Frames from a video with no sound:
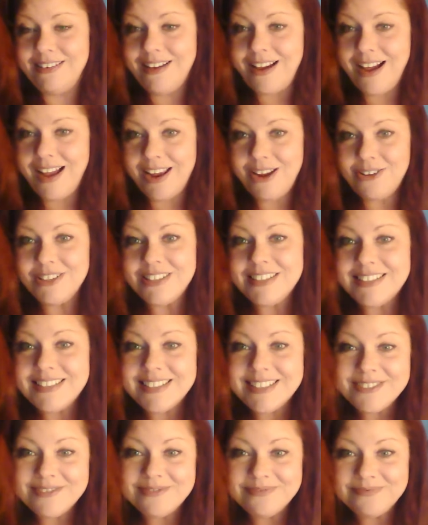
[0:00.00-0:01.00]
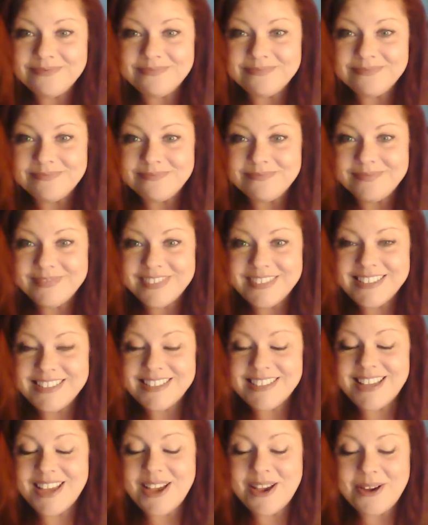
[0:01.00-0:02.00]
Ireland.
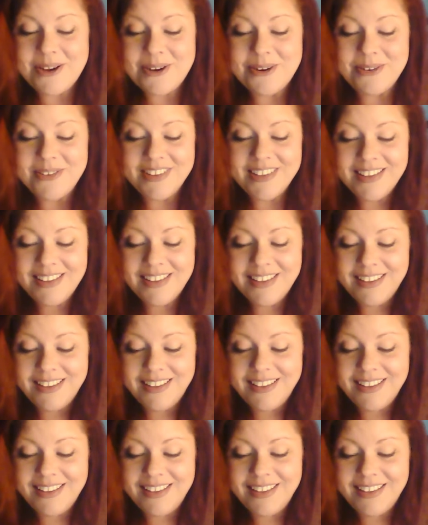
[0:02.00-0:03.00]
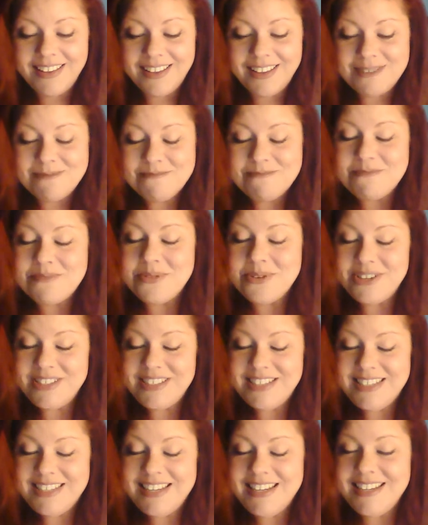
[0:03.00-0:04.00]
So,
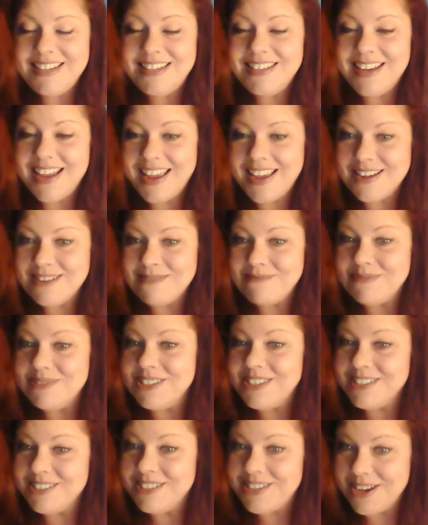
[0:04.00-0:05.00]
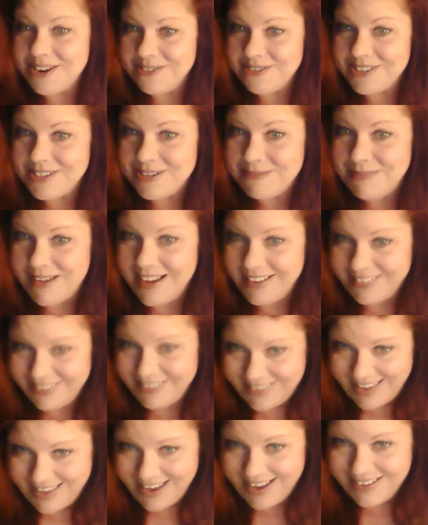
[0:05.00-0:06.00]
pretty damn stoked about
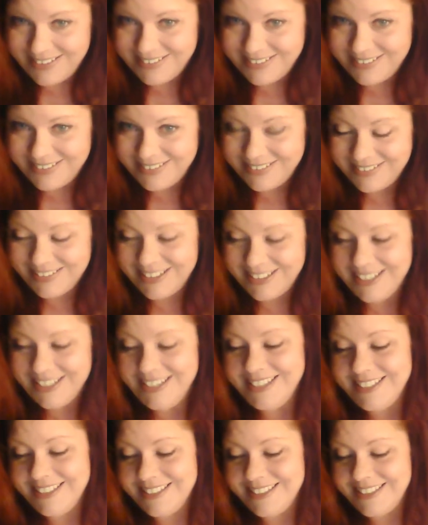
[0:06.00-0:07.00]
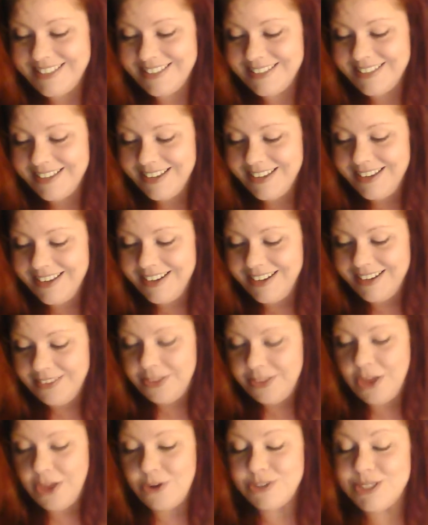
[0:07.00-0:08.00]
that, because
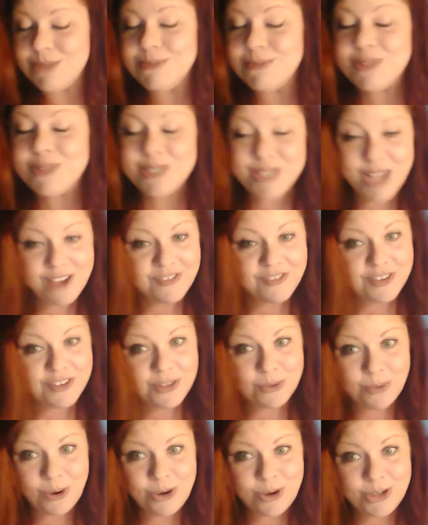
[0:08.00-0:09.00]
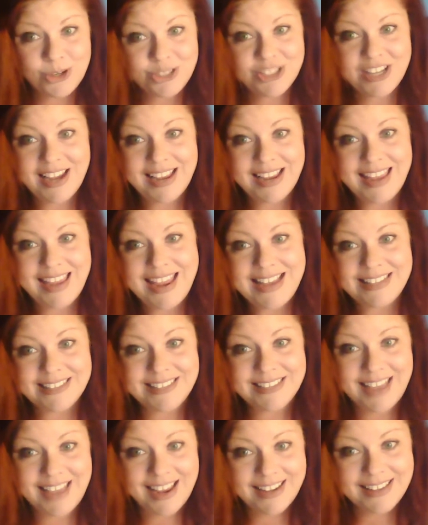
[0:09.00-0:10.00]
there's some stuff in the works that I can't
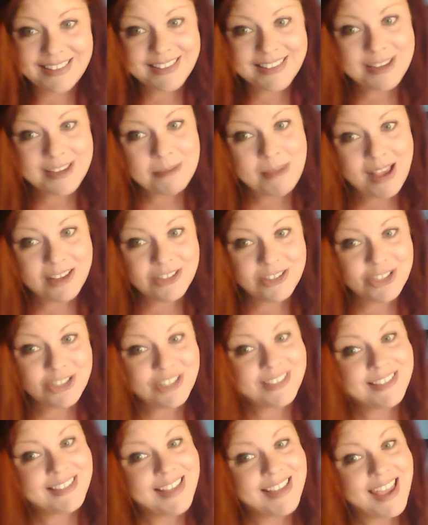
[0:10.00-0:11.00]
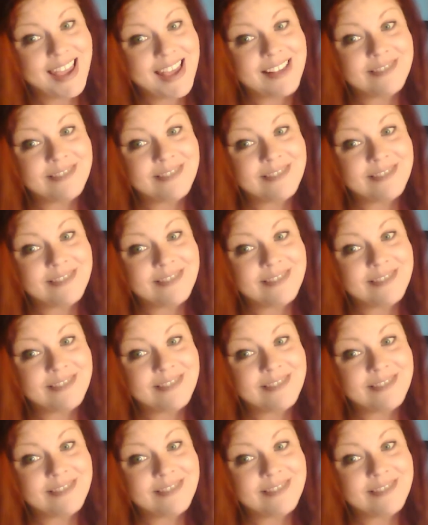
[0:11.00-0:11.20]
say anything about just yet,